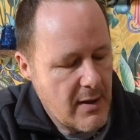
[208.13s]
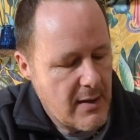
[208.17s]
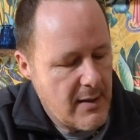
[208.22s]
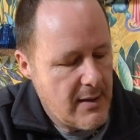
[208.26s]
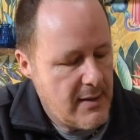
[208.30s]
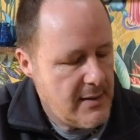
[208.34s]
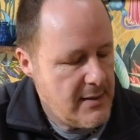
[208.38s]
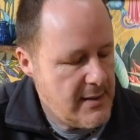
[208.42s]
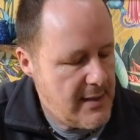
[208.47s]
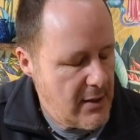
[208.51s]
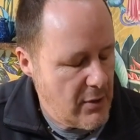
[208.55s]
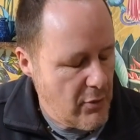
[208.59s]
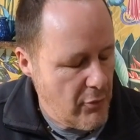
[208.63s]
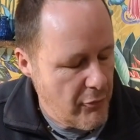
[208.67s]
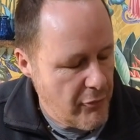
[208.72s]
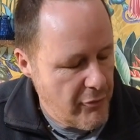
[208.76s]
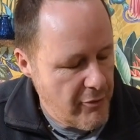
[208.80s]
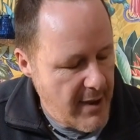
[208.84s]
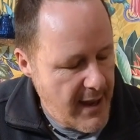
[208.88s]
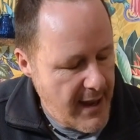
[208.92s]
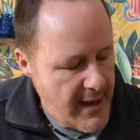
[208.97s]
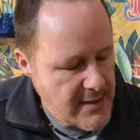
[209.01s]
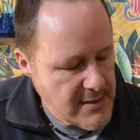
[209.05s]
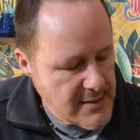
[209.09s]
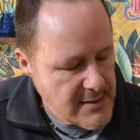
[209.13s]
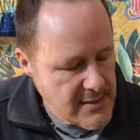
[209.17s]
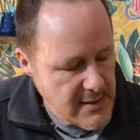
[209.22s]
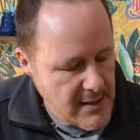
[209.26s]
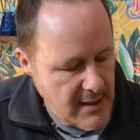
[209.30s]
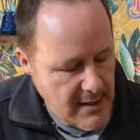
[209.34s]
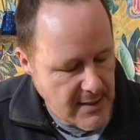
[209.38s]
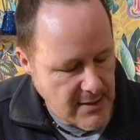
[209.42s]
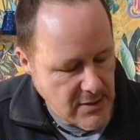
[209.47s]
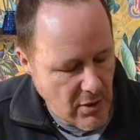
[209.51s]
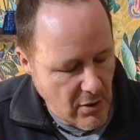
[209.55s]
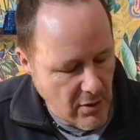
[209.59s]
nickel frets, and
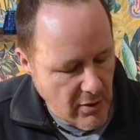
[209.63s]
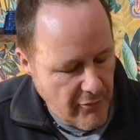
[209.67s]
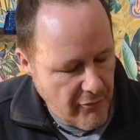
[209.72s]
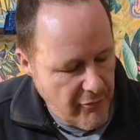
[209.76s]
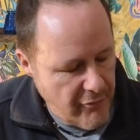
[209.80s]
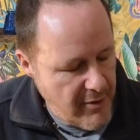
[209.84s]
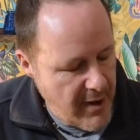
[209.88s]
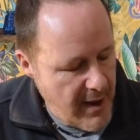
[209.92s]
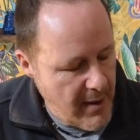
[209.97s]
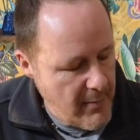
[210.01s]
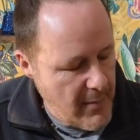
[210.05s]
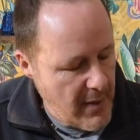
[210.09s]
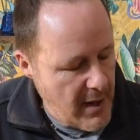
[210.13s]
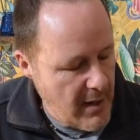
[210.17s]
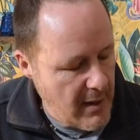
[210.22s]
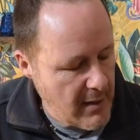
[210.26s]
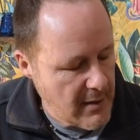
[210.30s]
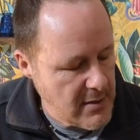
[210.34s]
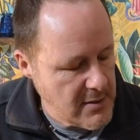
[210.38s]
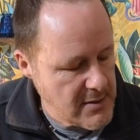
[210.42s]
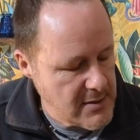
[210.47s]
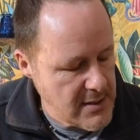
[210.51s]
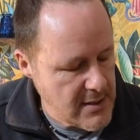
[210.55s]
it's got the fret markers